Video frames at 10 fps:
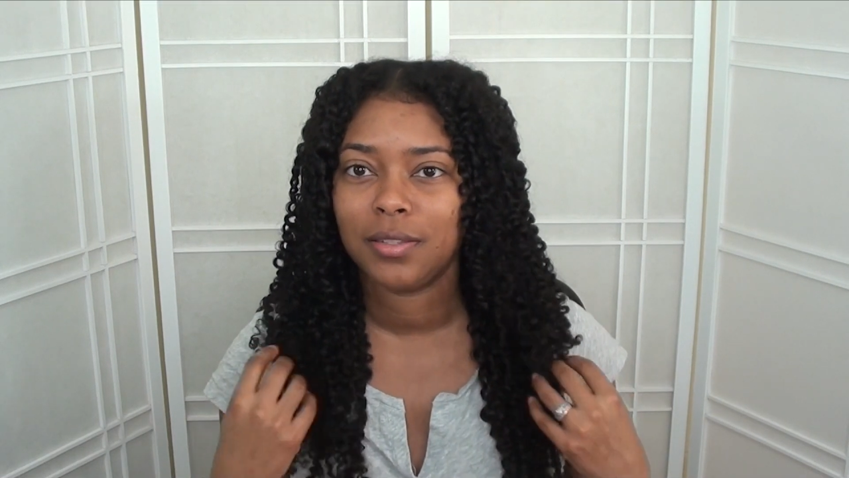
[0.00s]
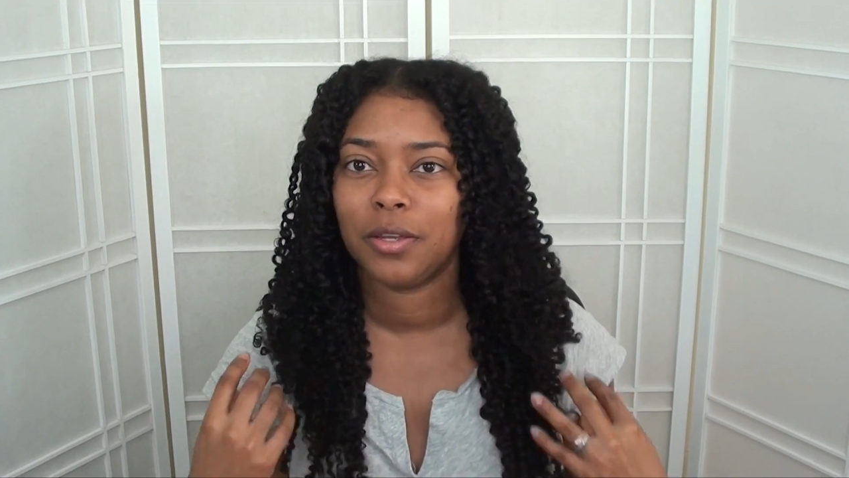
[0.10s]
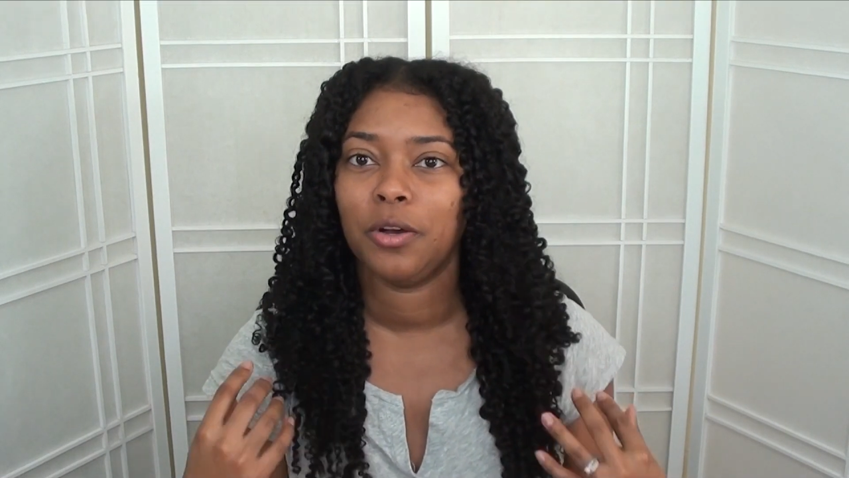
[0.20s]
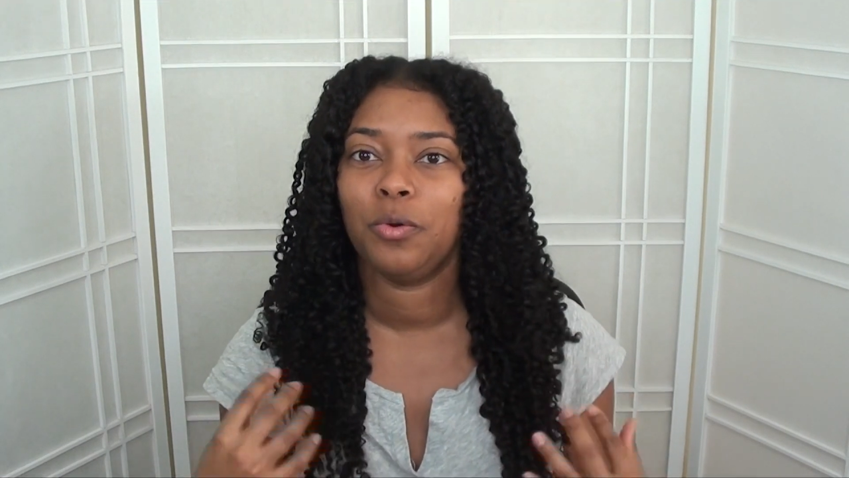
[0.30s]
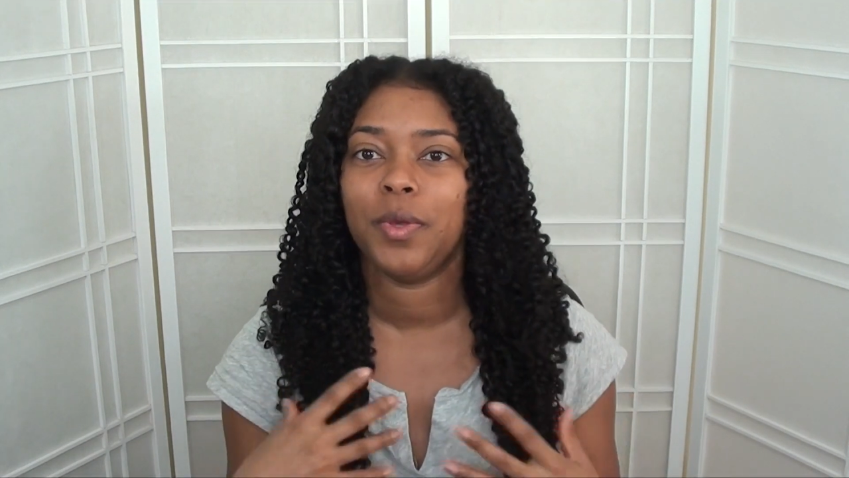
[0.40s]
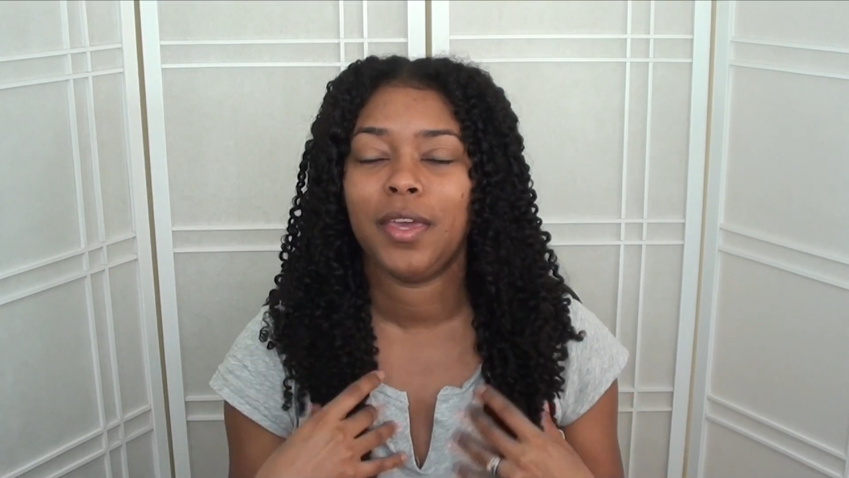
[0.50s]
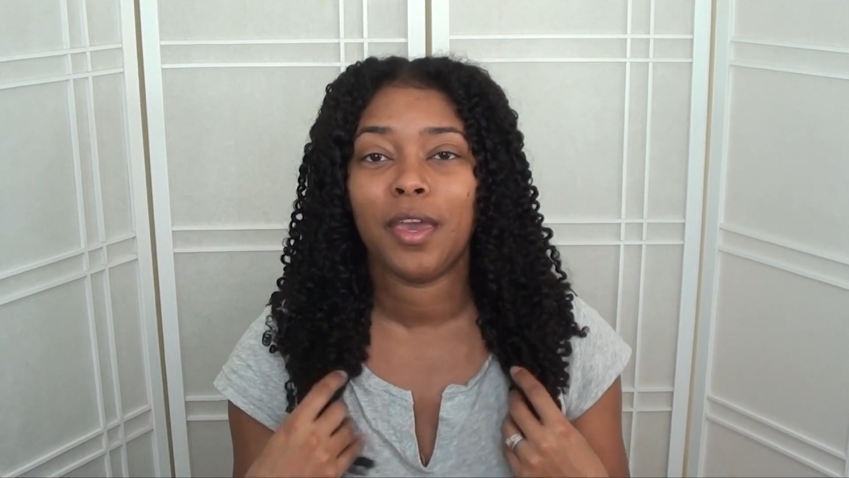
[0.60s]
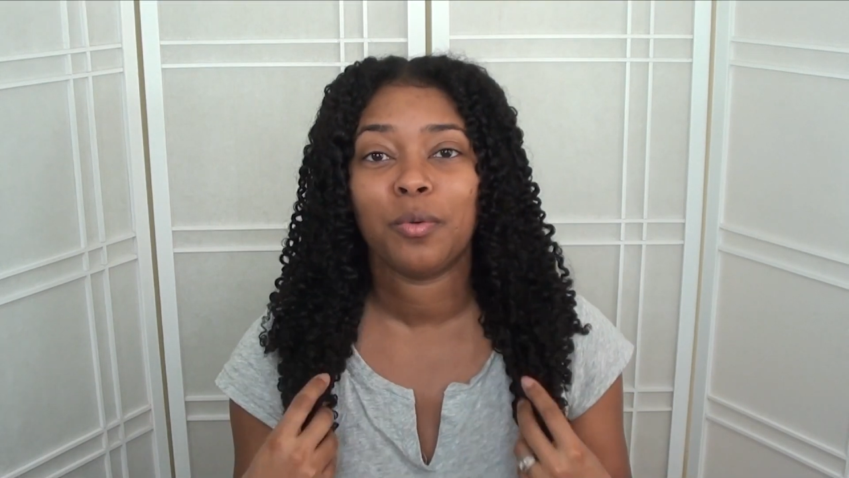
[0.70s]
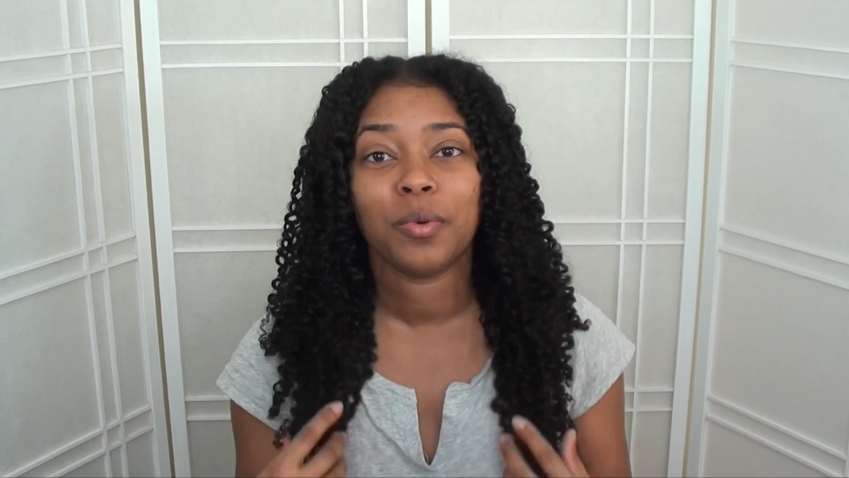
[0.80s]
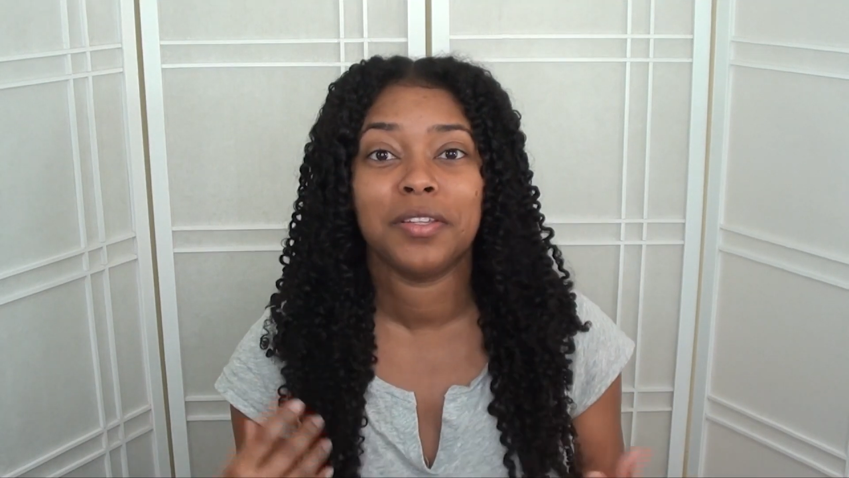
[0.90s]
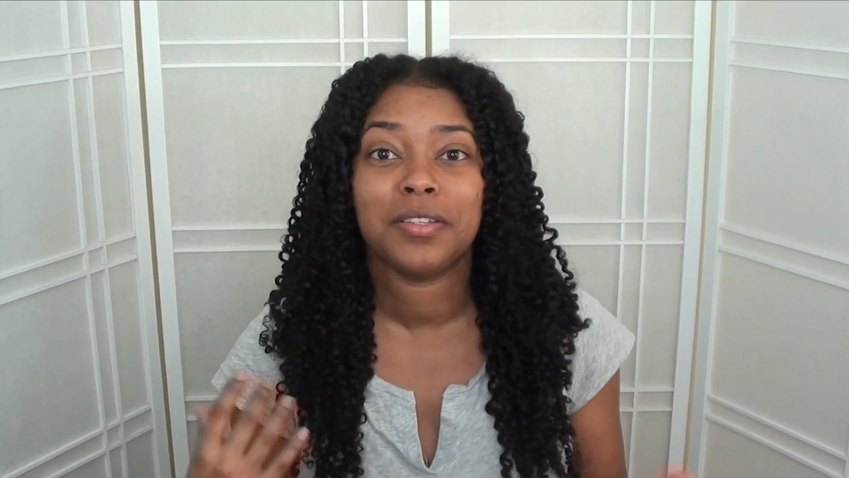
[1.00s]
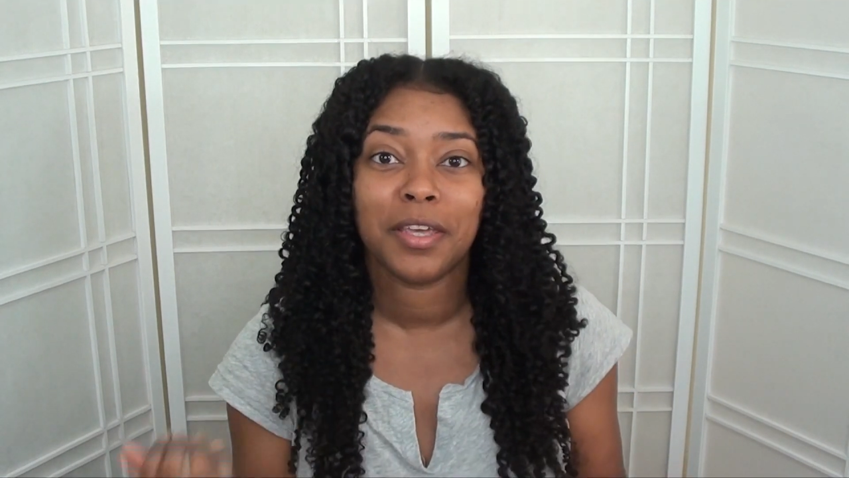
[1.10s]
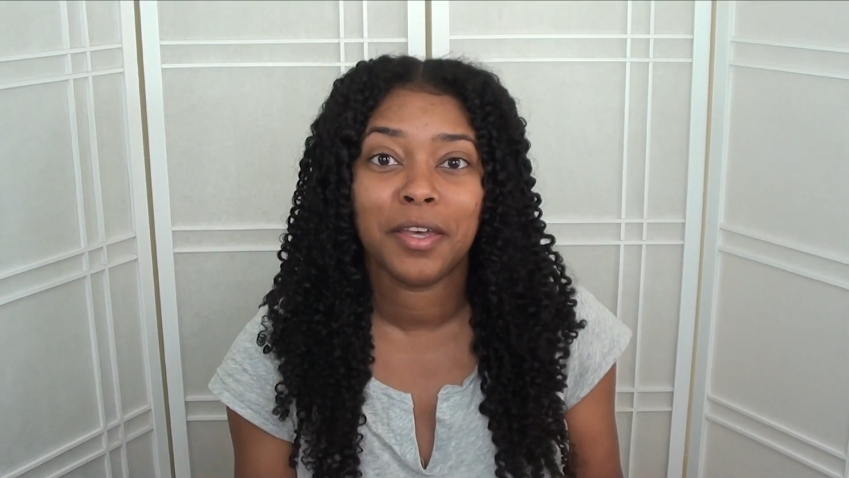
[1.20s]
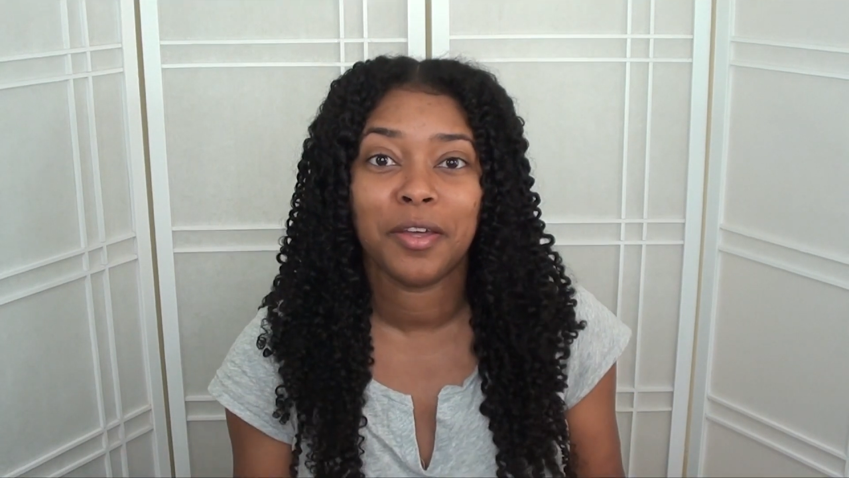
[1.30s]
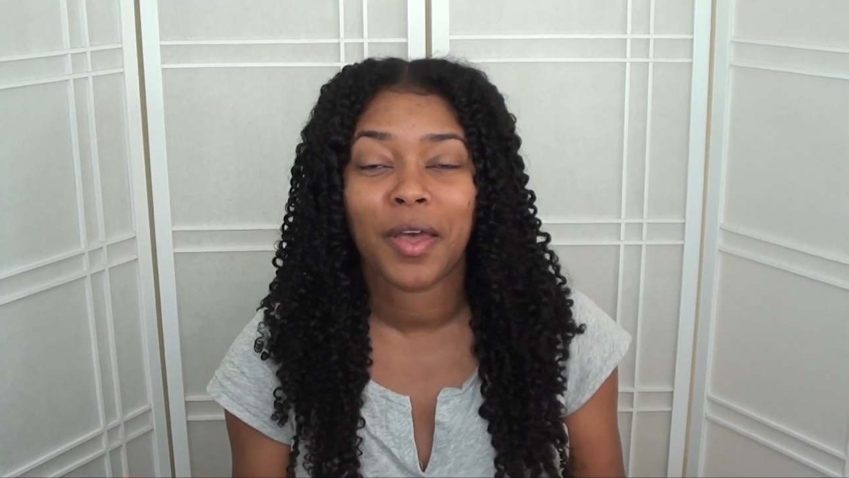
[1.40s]
So we can't really
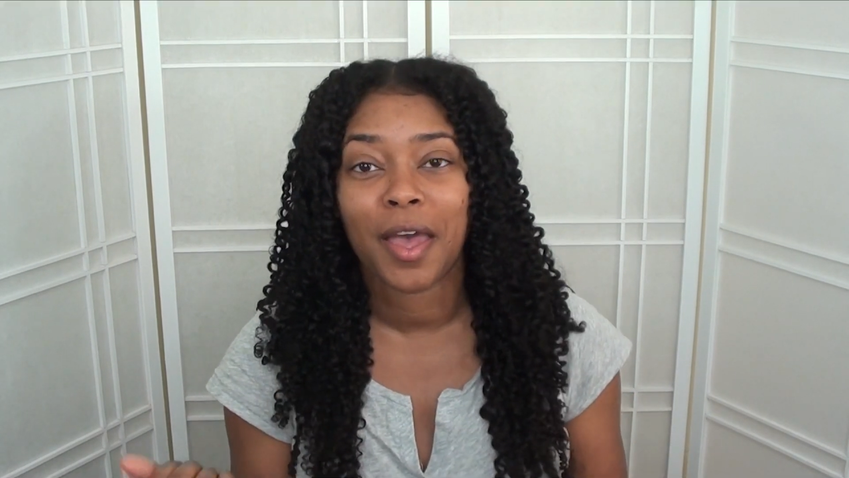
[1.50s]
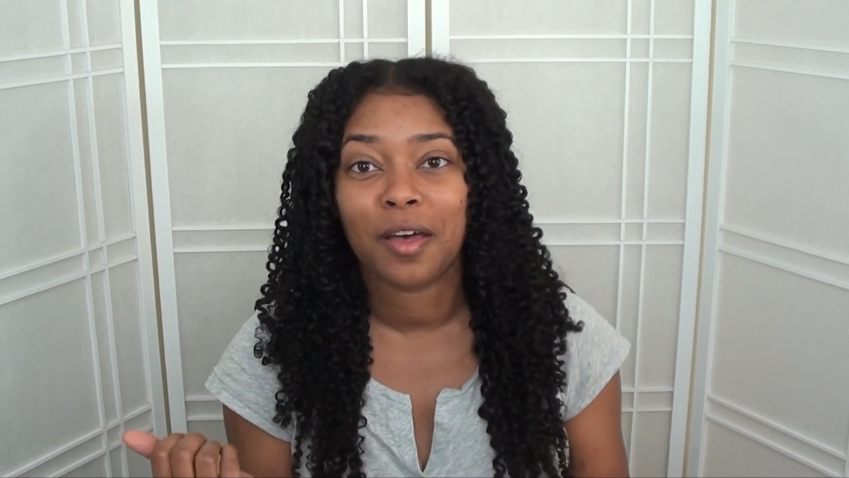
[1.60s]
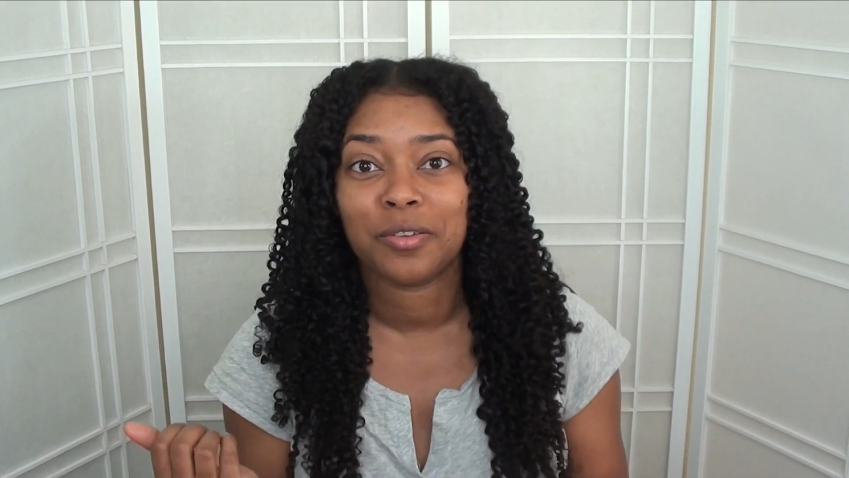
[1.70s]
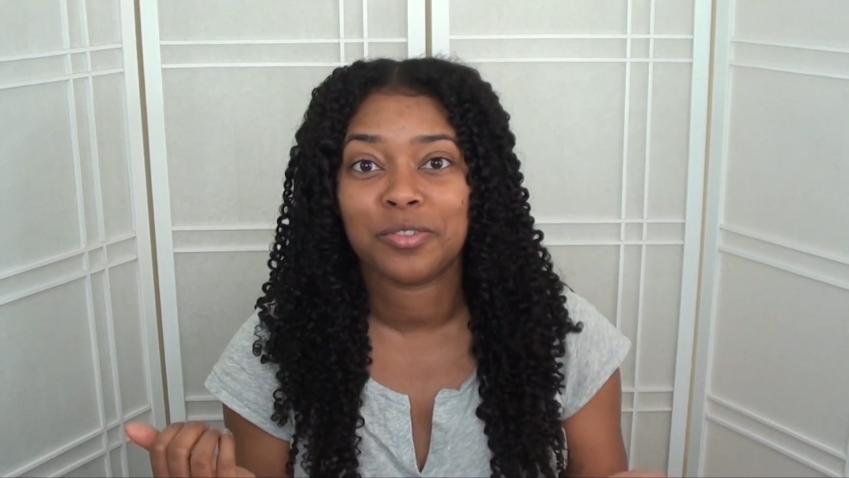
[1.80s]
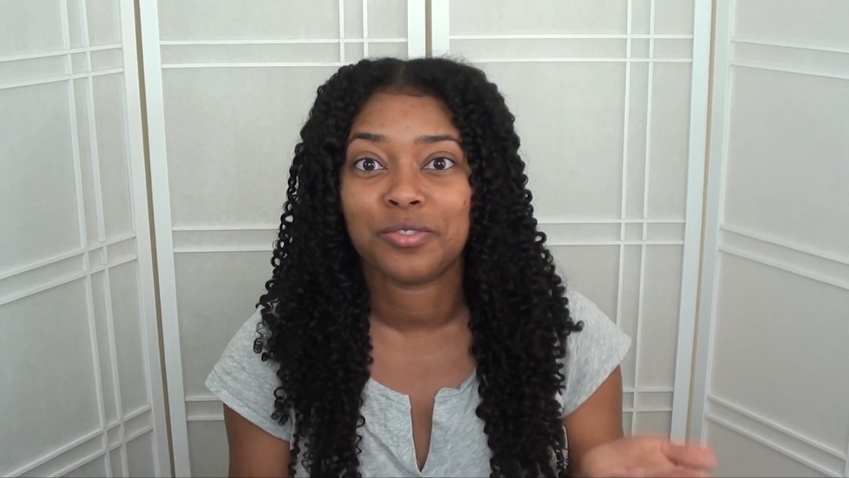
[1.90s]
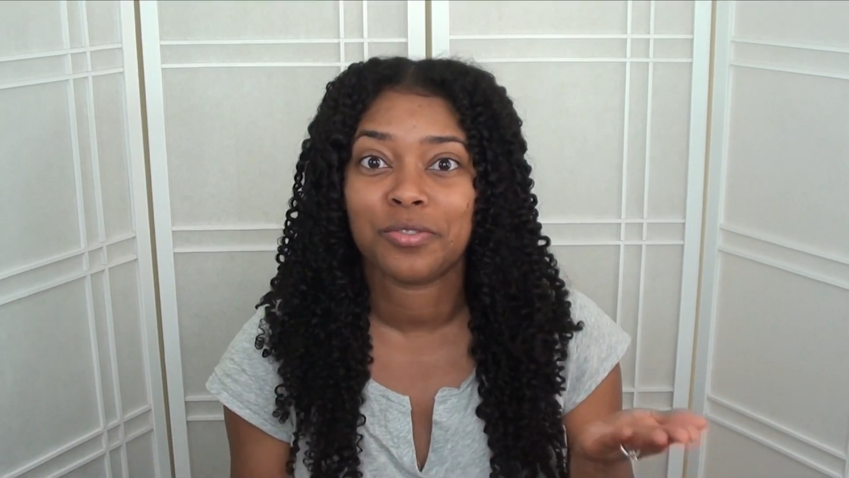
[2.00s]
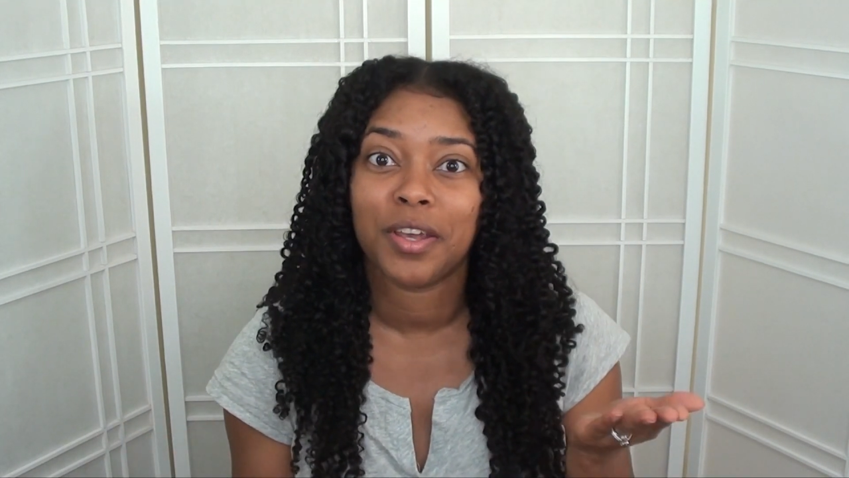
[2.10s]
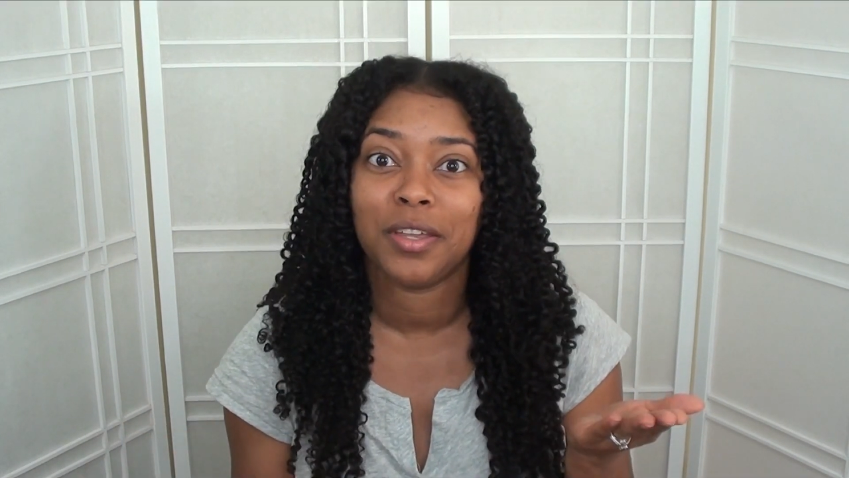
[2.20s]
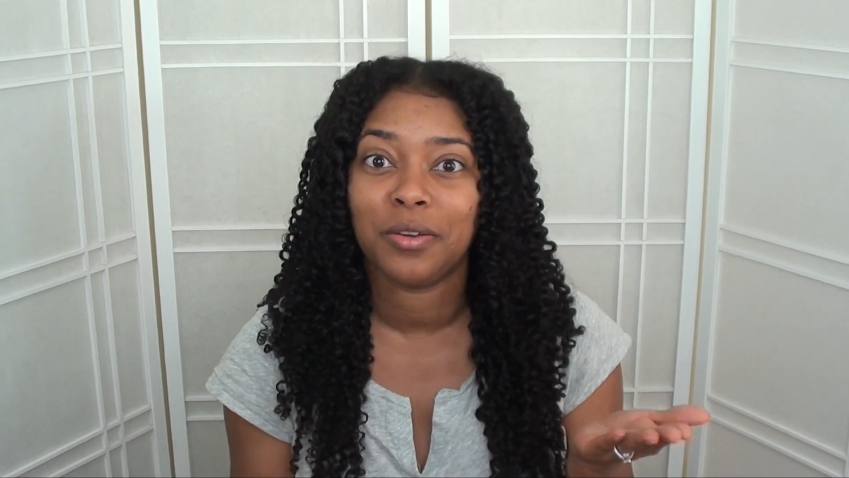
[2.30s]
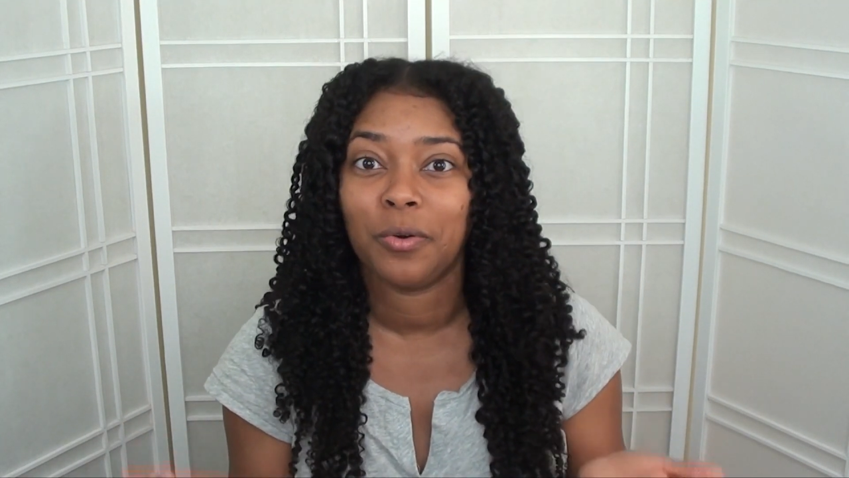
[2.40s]
tell how straight